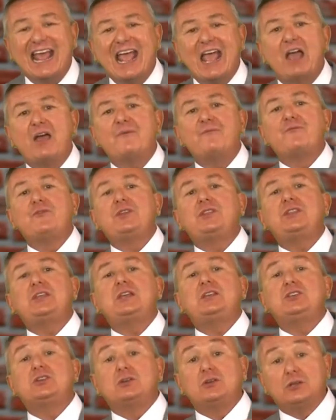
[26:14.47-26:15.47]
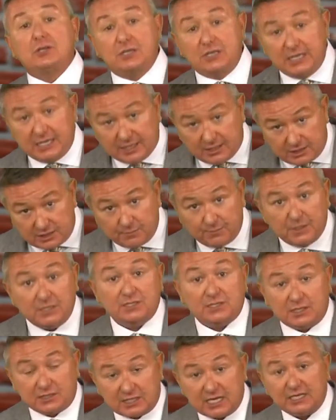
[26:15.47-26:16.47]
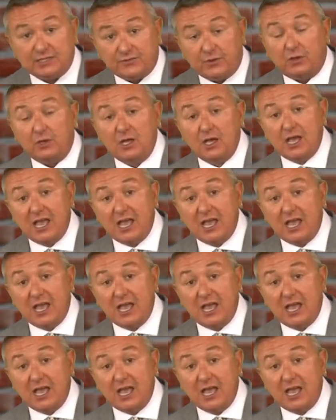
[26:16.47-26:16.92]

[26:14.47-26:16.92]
Everything you're going to need to be successful.